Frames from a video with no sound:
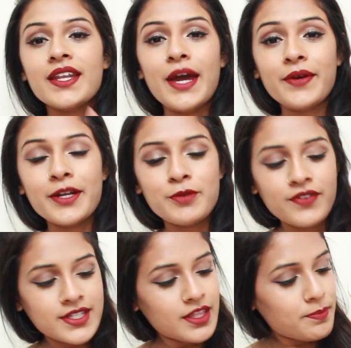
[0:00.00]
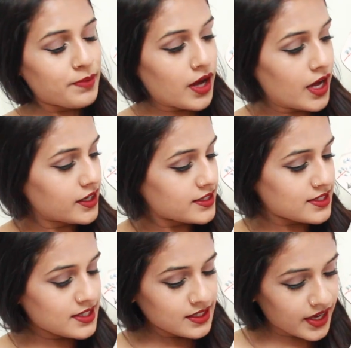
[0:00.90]
now we're gonna move on to the
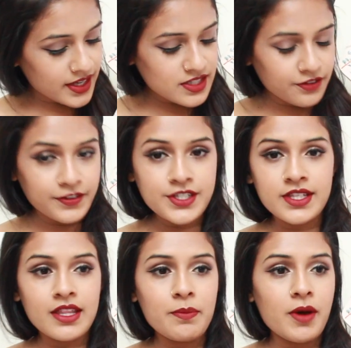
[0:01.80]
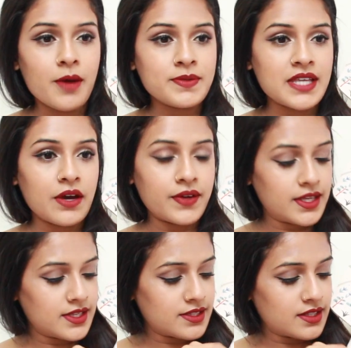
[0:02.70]
box. I guess the first thing that pops out
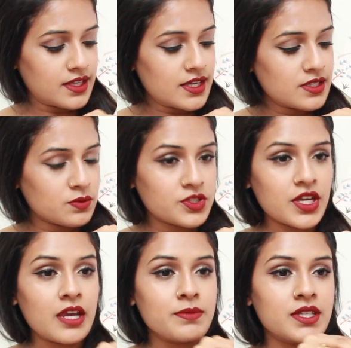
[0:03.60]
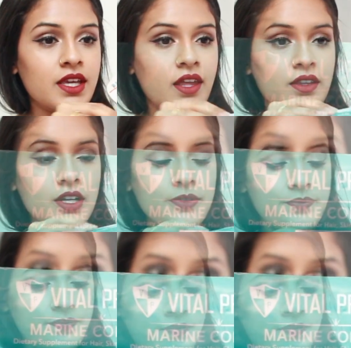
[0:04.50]
is this, which came together.